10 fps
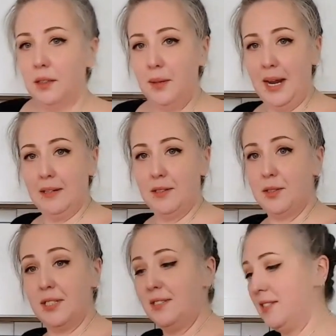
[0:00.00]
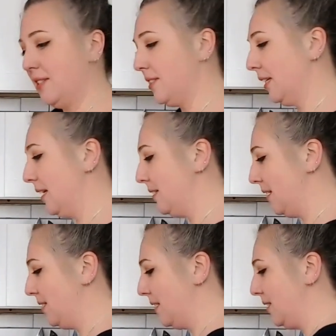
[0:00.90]
Okay, so since this is the
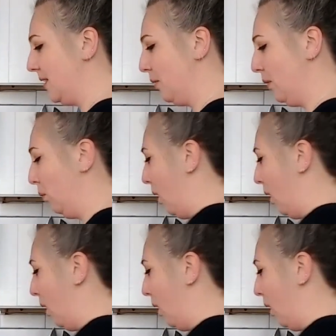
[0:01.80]
consistency that we